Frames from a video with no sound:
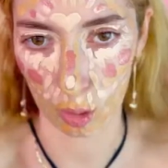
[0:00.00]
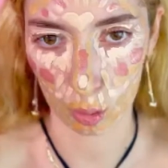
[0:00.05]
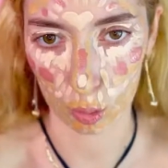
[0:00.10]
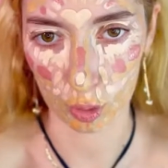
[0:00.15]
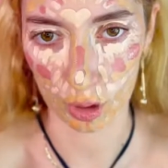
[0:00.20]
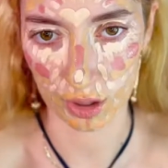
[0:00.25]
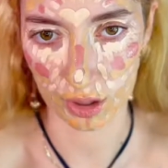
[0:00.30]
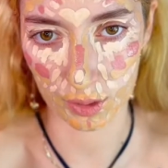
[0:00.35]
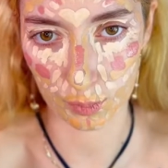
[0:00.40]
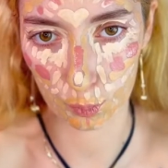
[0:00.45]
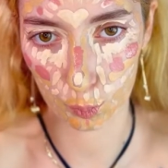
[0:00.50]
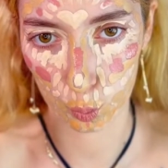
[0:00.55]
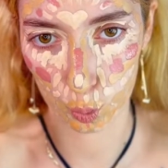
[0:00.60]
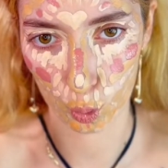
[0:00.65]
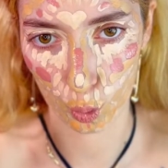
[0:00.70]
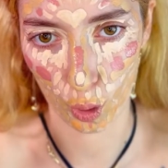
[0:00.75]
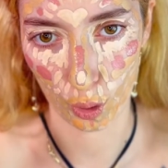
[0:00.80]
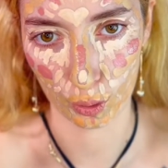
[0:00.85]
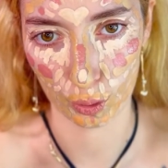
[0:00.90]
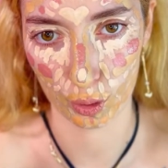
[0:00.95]
Let's
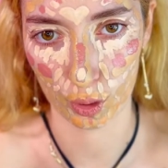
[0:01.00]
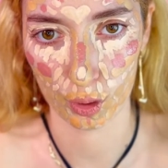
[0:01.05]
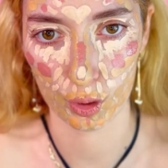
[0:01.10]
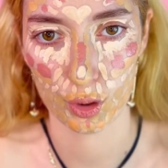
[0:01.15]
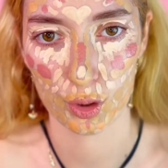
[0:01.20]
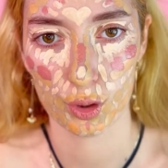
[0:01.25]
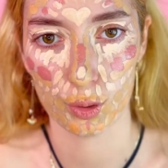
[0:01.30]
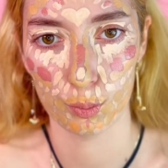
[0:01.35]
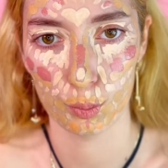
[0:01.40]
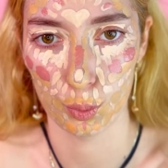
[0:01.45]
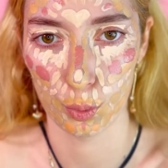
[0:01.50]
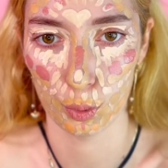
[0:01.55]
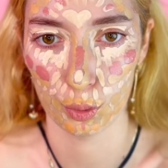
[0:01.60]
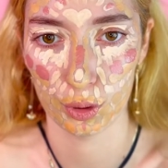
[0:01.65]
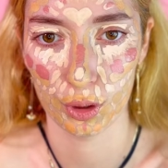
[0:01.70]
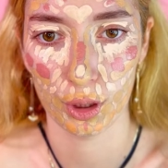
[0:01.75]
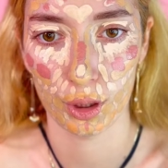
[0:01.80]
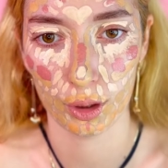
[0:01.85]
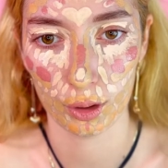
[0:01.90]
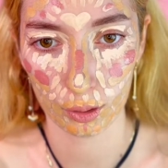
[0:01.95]
blend this
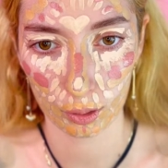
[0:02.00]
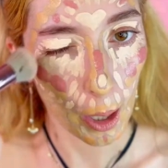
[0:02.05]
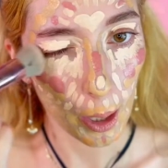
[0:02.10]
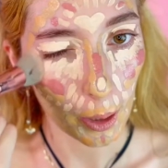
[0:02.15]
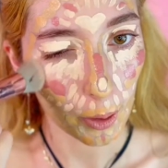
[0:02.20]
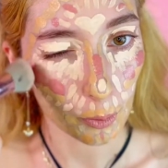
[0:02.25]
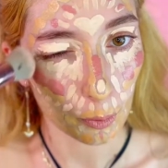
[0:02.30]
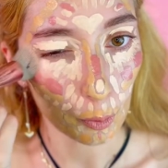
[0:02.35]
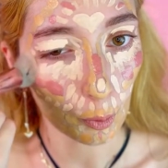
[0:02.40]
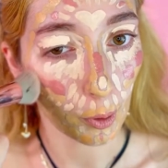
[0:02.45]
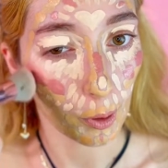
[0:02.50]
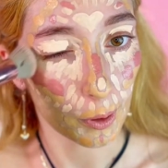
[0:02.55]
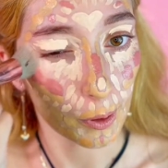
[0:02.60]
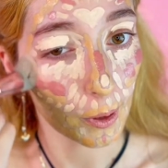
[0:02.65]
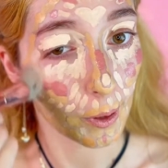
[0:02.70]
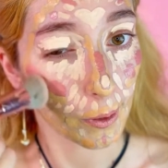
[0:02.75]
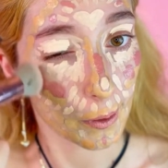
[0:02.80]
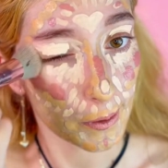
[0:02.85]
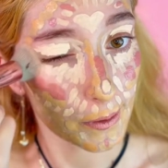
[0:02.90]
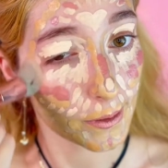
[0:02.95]
beauty. And we're
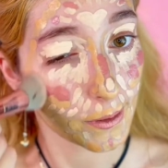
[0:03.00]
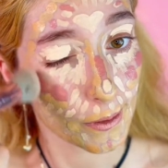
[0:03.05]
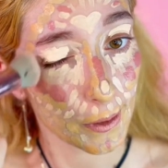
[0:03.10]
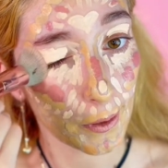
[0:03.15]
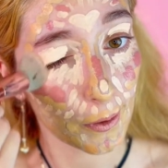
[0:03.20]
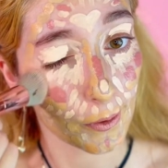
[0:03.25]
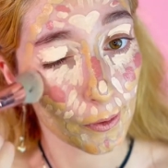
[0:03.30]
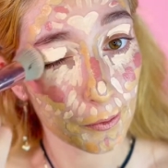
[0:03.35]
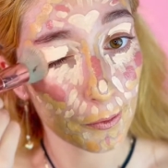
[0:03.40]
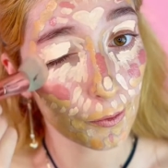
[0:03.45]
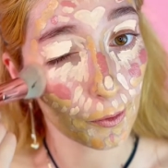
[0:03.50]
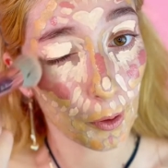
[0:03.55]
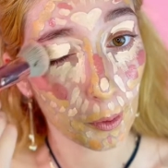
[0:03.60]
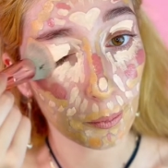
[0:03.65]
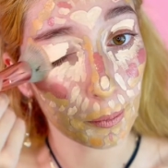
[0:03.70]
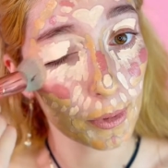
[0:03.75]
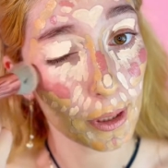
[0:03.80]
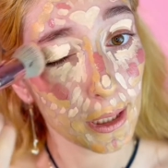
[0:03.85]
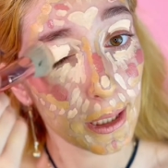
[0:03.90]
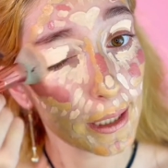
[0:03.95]
gonna start
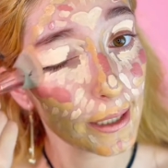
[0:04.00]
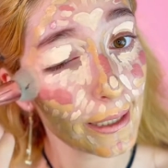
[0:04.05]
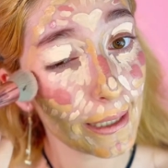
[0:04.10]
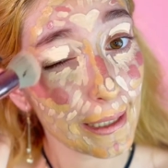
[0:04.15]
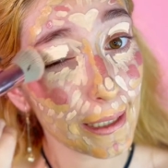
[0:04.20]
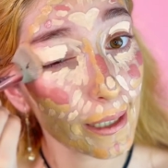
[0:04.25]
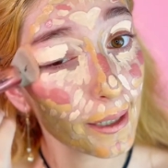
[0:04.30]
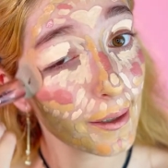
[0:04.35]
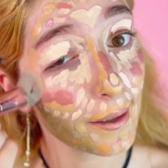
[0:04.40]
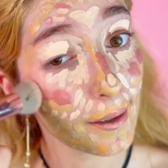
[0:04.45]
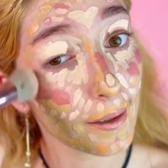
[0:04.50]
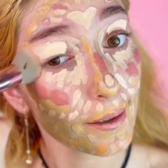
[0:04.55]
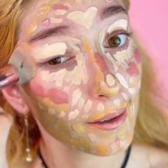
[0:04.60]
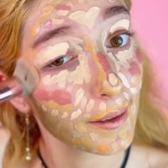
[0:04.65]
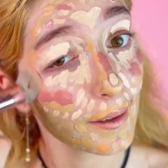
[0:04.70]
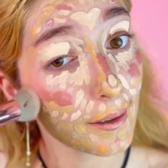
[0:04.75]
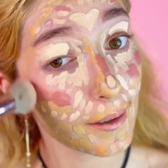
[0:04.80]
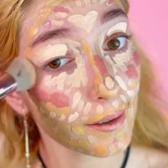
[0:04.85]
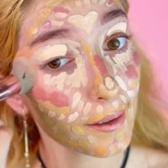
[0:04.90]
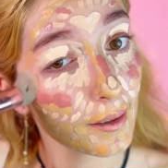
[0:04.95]
from
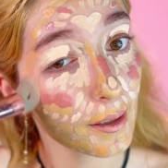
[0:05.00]
here.